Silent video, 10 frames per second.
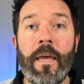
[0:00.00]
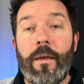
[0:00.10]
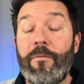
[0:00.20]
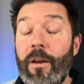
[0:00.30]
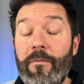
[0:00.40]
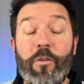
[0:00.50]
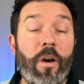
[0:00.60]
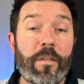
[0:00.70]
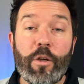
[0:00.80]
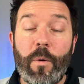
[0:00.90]
If you have any
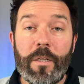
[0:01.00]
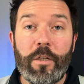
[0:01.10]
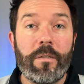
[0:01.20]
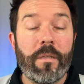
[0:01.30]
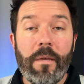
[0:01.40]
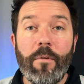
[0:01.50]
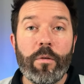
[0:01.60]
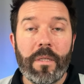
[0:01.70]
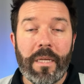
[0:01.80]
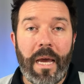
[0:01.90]
thoughts or questions, leave
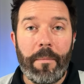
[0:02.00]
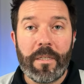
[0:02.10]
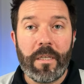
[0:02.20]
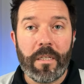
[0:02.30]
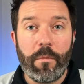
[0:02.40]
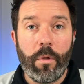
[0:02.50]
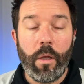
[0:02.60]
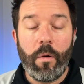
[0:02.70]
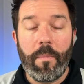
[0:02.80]
those in the comments section below.